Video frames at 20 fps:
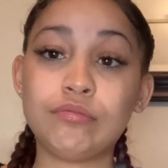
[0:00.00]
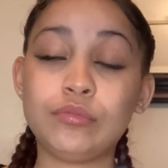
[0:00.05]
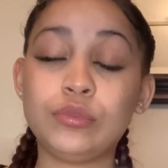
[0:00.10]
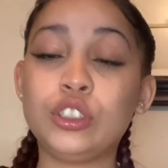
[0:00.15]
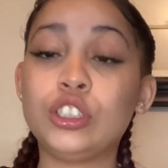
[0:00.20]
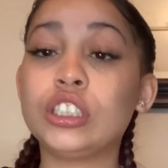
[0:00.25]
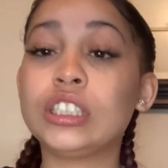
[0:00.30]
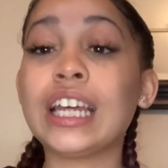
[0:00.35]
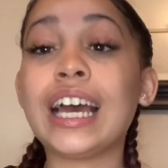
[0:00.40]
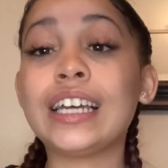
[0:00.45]

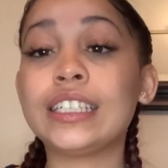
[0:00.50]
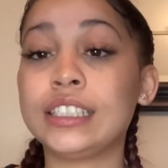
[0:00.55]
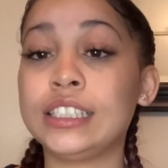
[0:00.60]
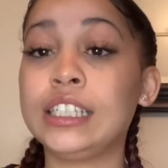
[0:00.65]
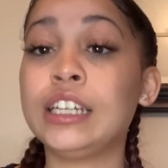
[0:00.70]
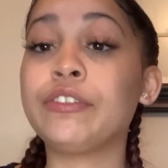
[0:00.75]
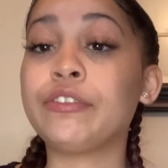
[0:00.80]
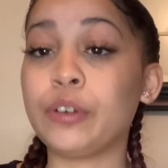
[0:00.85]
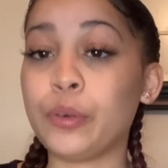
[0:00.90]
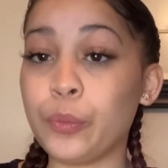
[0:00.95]
just has a
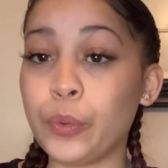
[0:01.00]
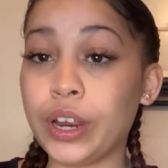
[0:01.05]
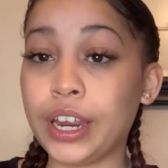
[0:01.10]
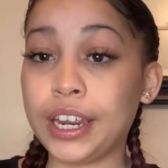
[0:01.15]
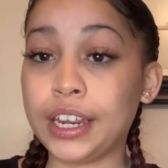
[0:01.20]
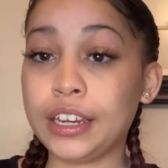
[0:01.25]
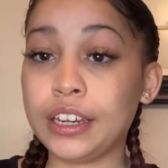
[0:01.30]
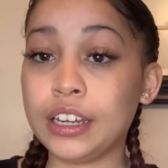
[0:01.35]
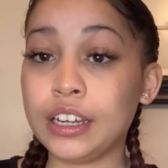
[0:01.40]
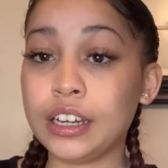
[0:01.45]
different
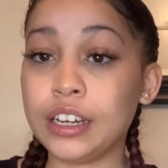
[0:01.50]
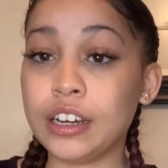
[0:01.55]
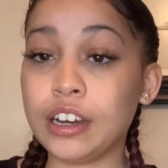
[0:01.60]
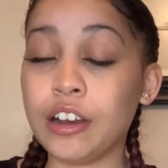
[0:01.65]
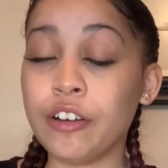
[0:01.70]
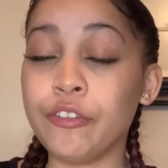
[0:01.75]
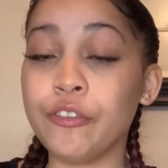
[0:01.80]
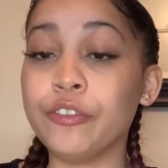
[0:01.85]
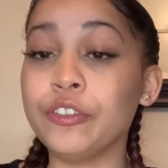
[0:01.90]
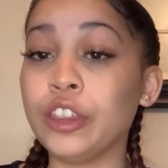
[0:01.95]
way
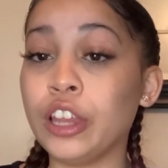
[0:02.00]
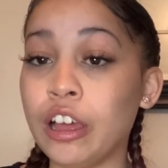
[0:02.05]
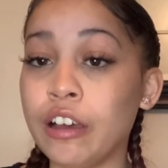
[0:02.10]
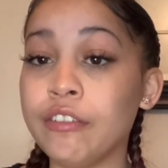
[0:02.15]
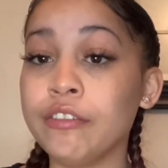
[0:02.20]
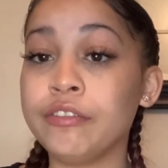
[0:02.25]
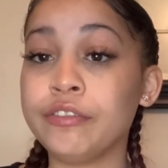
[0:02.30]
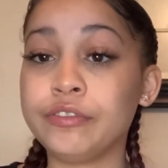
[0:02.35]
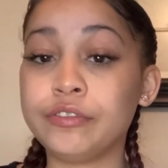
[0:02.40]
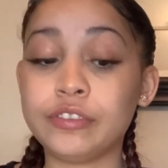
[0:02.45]
of
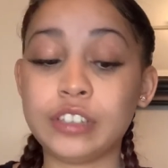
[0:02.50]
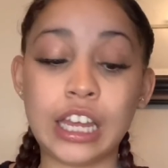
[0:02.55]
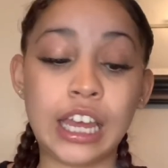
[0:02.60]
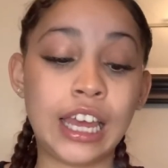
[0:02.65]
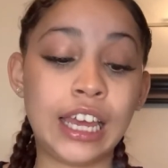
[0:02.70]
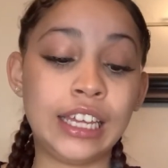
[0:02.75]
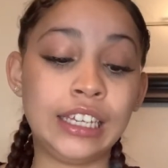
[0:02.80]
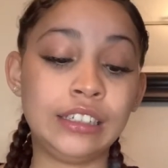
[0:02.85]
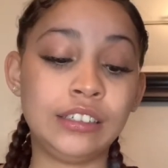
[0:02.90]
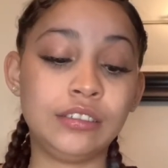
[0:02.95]
love,
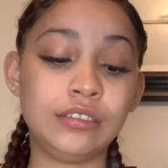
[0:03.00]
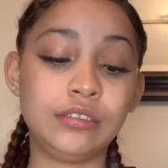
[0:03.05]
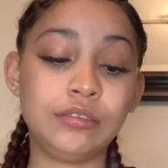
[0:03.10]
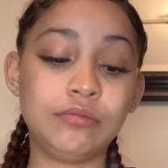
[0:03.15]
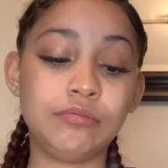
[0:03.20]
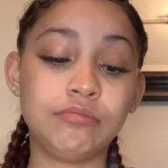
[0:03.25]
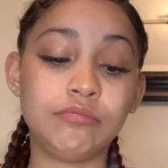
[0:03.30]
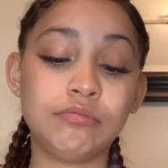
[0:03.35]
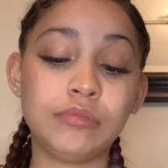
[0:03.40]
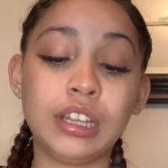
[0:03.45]
and
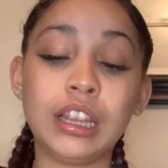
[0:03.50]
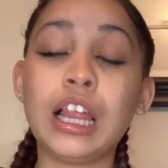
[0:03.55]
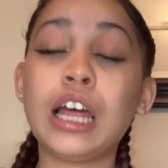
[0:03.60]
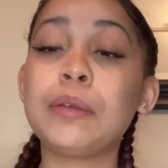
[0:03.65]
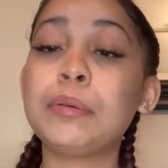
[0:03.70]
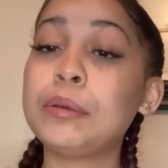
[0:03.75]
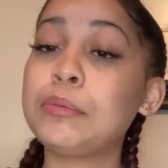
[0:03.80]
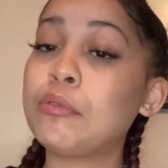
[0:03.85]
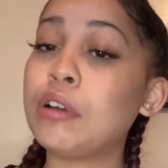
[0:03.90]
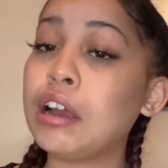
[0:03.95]
a lot
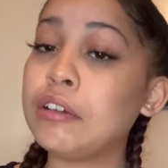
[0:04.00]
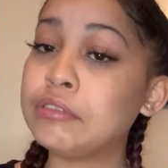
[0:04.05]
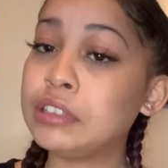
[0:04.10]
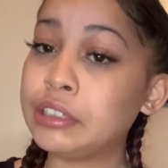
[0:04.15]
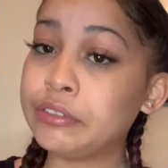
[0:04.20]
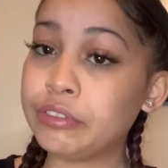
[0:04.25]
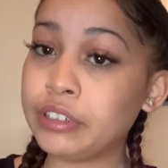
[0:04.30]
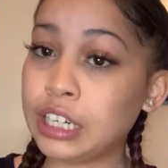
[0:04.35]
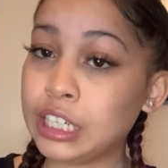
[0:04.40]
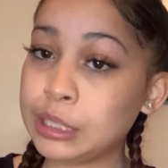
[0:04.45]
of people have
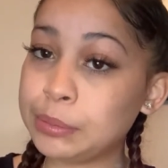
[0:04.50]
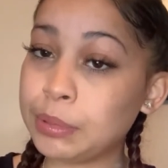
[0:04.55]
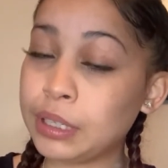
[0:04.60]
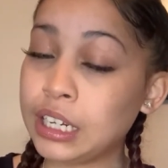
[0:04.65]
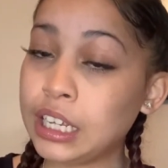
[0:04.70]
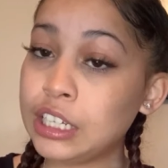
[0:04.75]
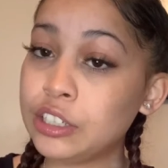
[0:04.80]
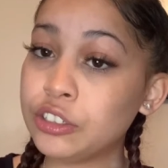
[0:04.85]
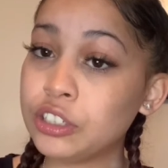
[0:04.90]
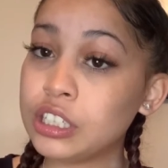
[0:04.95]
different
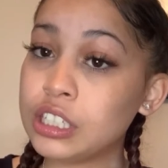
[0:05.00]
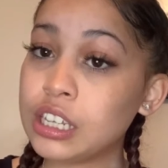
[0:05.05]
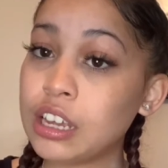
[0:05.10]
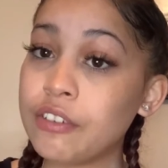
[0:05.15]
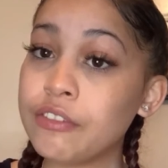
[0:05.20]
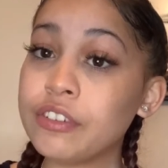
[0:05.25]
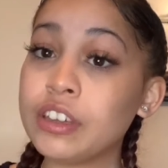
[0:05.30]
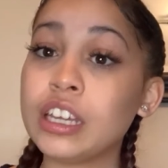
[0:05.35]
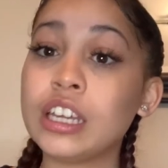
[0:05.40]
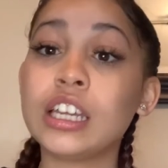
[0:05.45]
explanations
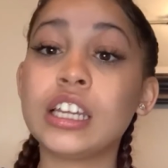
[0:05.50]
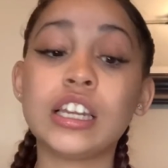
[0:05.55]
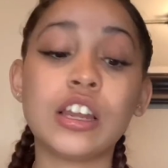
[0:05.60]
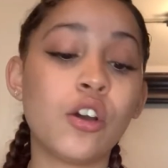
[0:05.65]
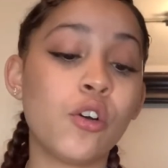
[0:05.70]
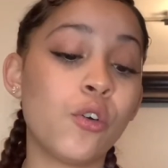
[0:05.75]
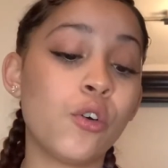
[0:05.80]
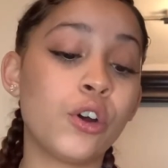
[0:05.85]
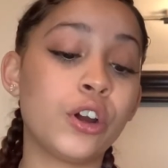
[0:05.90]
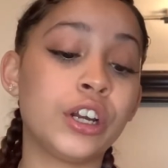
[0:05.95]
of it,
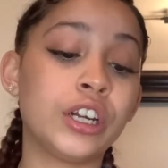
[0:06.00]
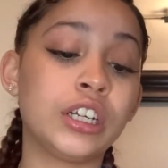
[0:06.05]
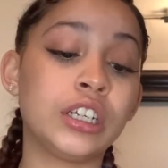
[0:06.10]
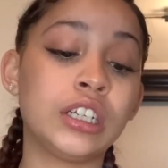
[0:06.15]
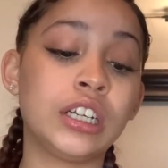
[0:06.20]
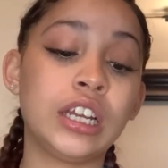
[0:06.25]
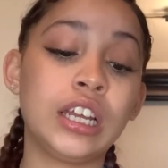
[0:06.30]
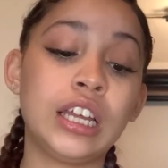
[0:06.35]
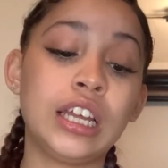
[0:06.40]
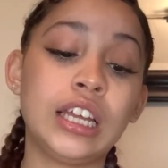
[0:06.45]

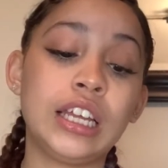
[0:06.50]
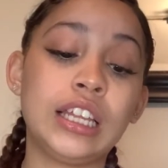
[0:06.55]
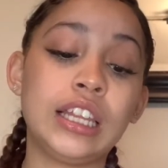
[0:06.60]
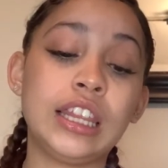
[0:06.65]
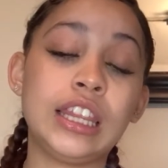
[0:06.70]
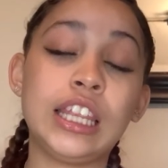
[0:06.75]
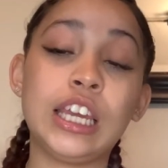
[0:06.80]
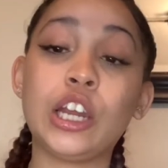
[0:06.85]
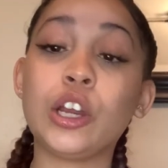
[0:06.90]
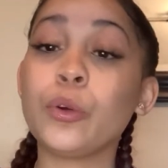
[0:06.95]
or
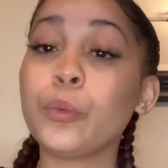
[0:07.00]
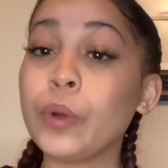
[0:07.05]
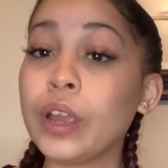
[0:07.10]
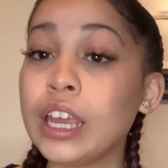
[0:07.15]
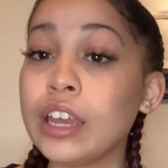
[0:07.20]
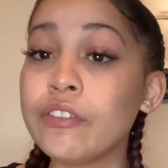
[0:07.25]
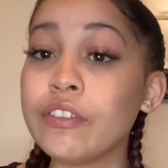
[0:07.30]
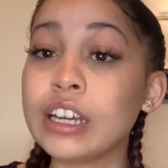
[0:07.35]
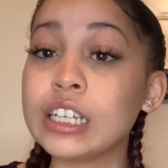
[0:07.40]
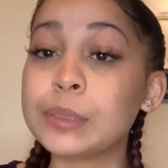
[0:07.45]
their
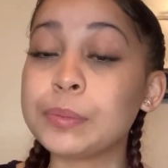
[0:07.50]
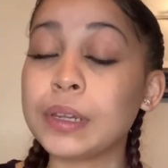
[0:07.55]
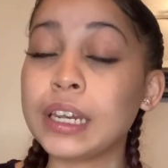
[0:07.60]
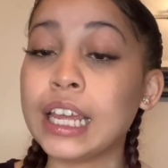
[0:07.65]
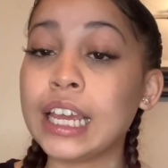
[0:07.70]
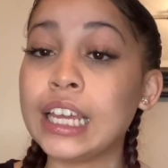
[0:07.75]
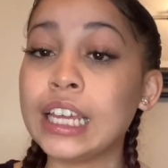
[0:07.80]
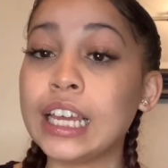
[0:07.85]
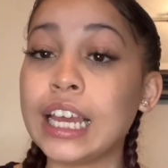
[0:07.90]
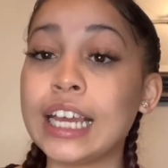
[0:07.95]
way of
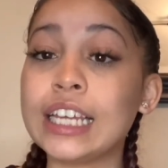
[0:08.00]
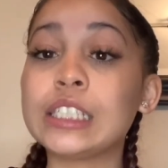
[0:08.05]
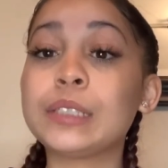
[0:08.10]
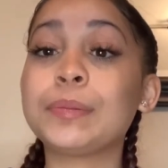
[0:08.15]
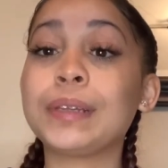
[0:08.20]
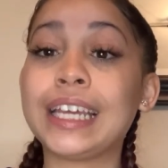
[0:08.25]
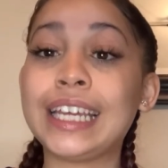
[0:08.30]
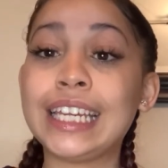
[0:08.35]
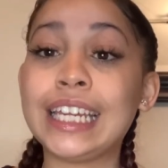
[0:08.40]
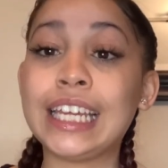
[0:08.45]
explaining
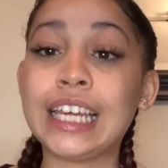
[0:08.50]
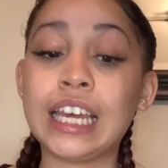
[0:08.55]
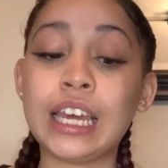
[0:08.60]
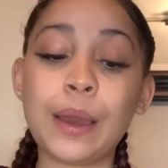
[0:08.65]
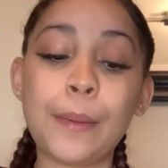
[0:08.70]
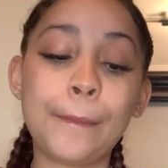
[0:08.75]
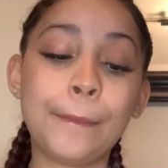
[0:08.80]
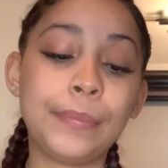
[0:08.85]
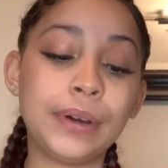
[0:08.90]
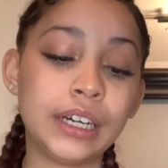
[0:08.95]

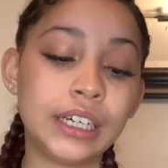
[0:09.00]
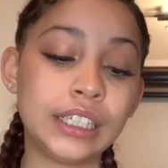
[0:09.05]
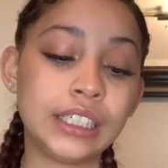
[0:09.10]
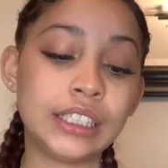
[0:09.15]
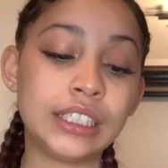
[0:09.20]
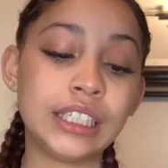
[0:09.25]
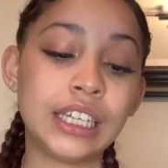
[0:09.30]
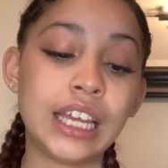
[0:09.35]
it. But